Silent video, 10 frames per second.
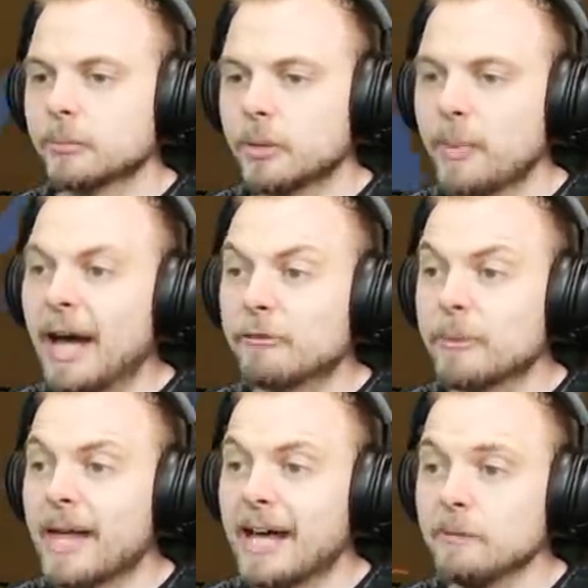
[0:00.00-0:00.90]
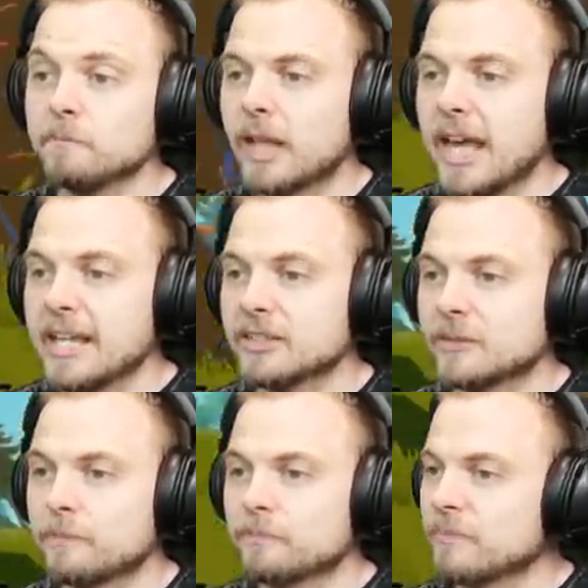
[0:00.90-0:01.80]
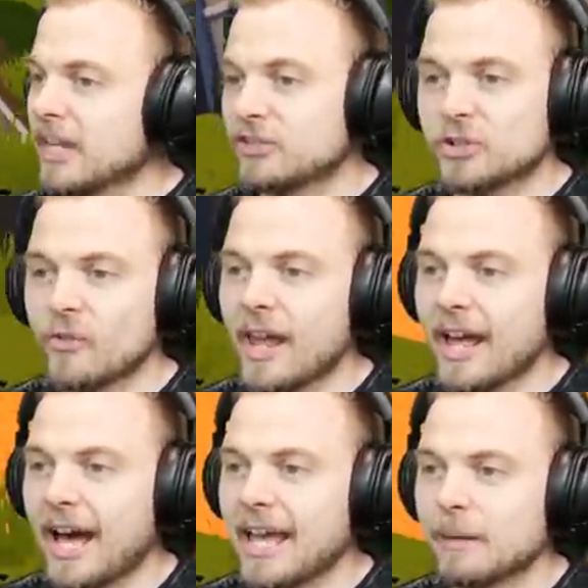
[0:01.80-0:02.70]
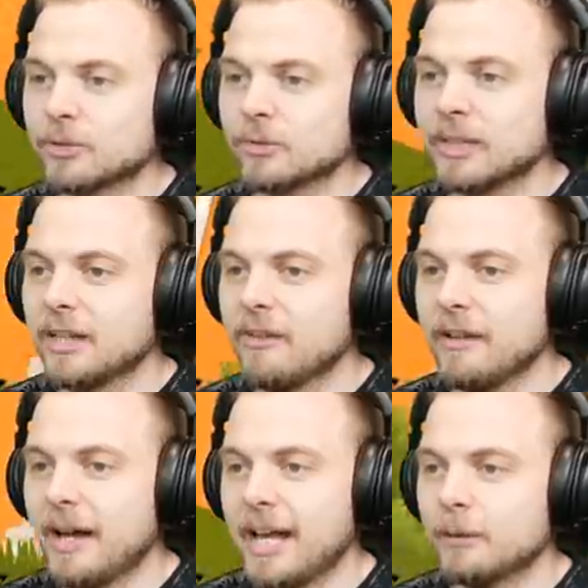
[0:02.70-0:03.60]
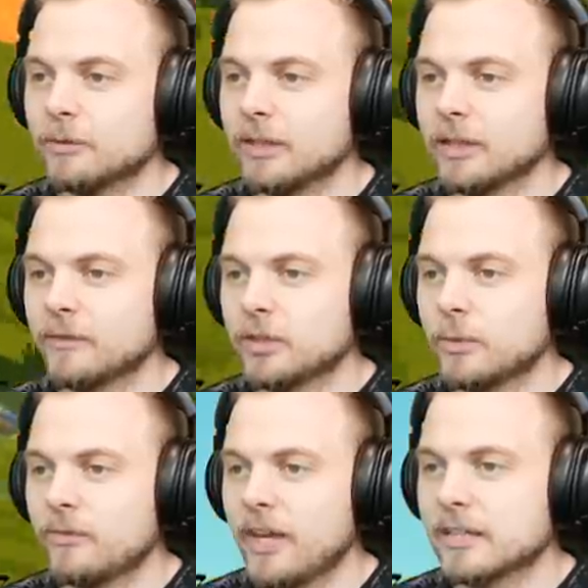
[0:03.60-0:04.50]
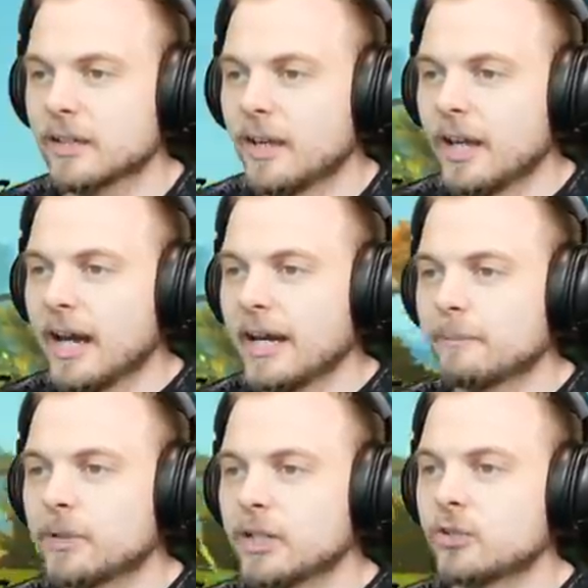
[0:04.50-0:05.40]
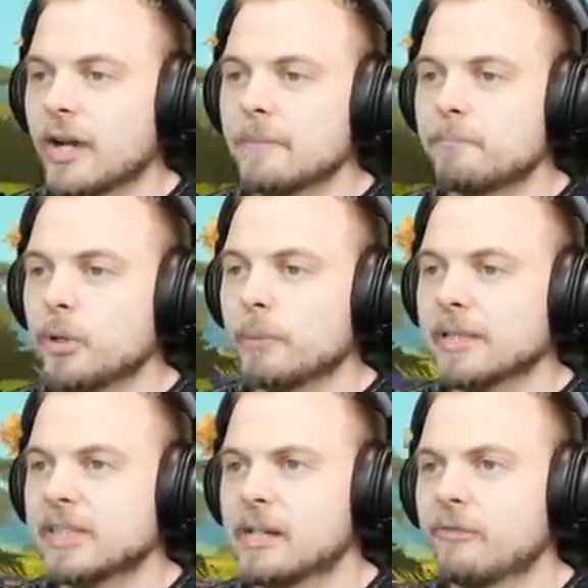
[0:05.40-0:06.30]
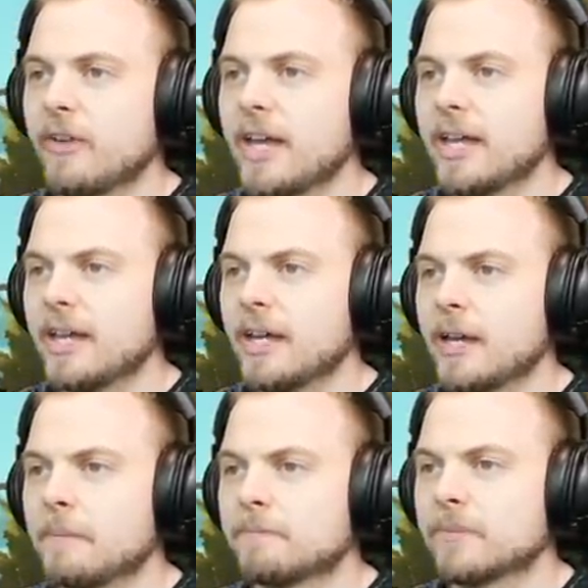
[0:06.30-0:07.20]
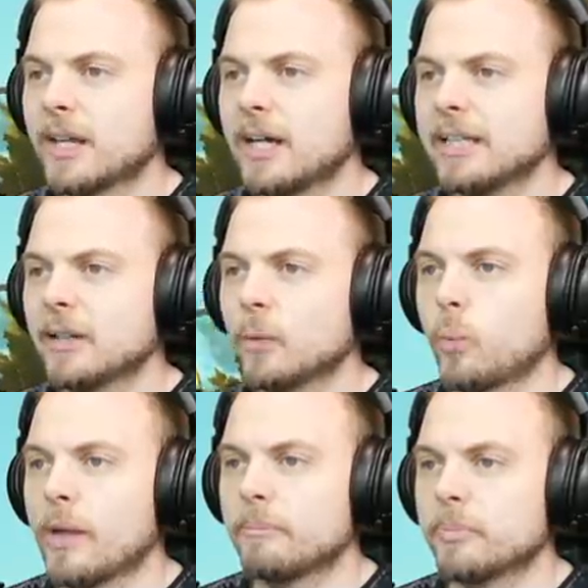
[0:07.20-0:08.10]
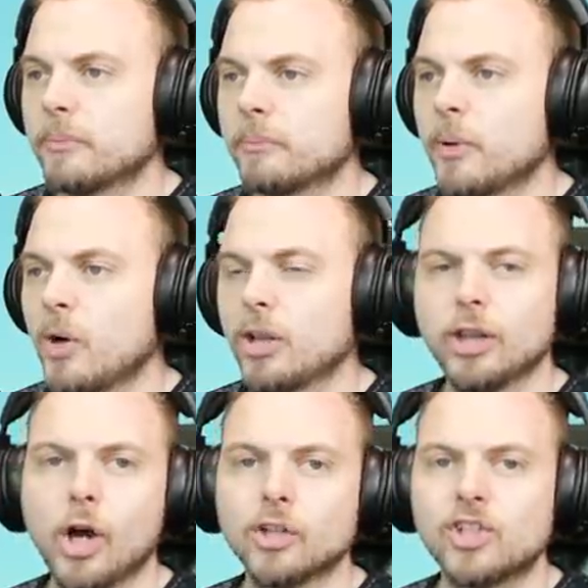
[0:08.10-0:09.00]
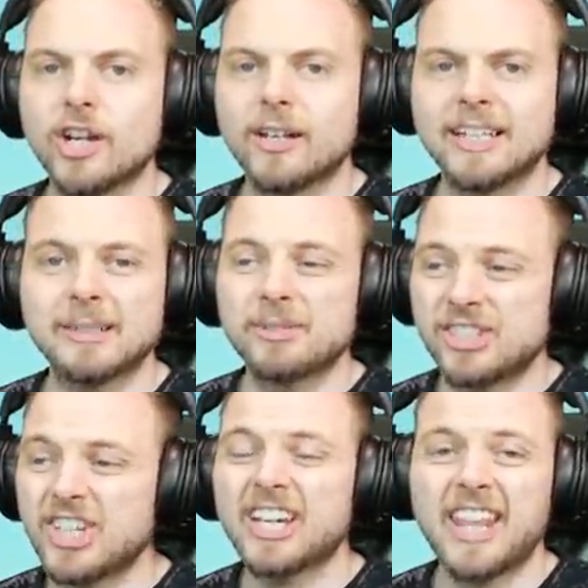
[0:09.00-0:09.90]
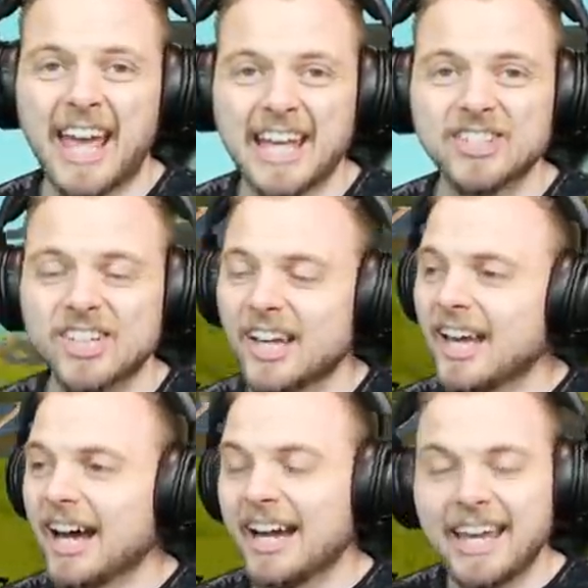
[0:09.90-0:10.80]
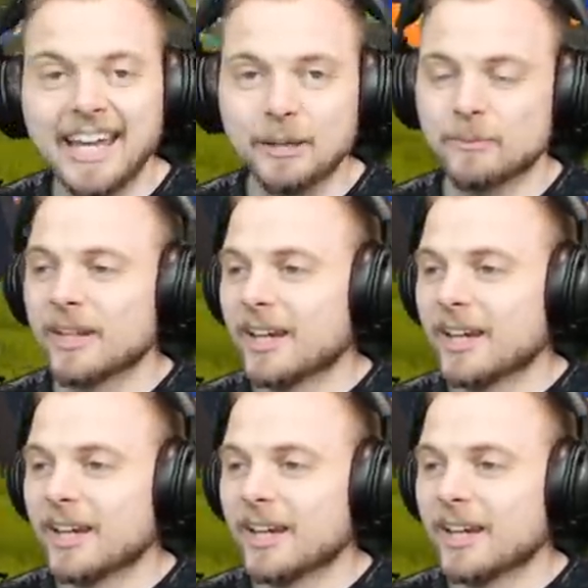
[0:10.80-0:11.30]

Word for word: But apart from that, it's it's great. I absolutely love it. I absolutely love the squid face. I'm going to try and build myself a, um, a little whip bot launcher because I'm sick of the heads. I hate them.